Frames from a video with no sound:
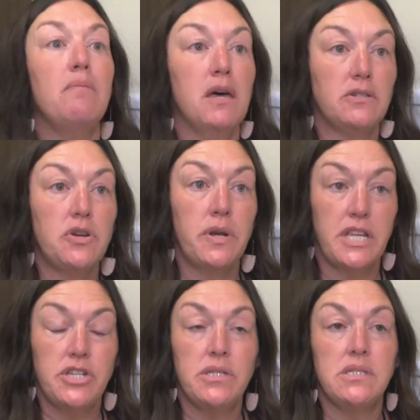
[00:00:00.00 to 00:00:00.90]
milk
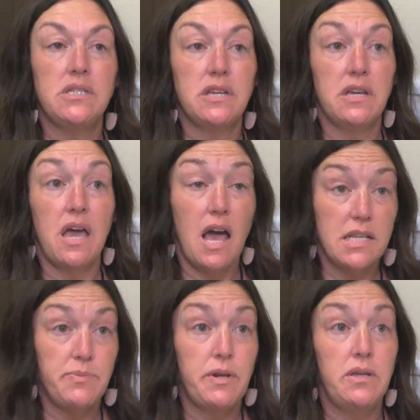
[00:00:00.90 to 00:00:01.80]
donations to
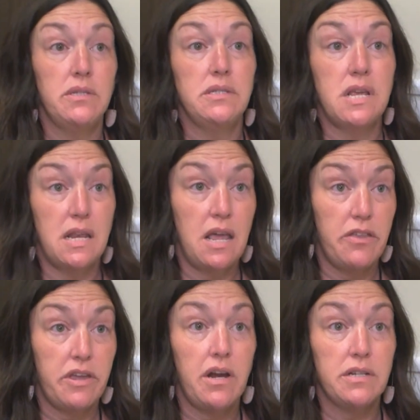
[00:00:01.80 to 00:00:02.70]
hospitals and
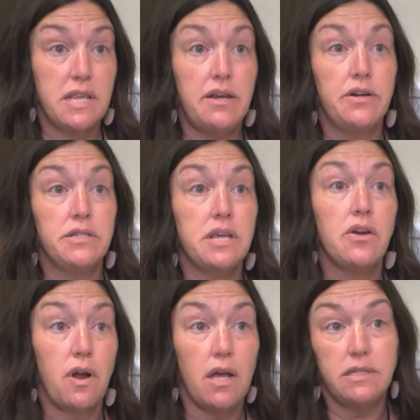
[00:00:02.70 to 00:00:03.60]
healthcare centers
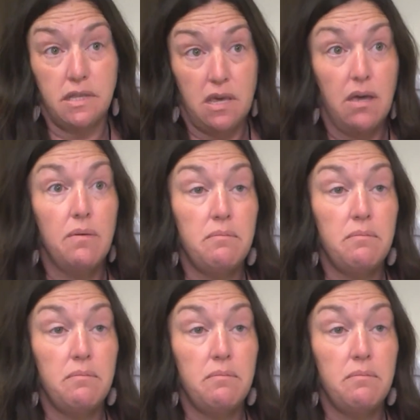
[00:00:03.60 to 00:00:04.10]
across the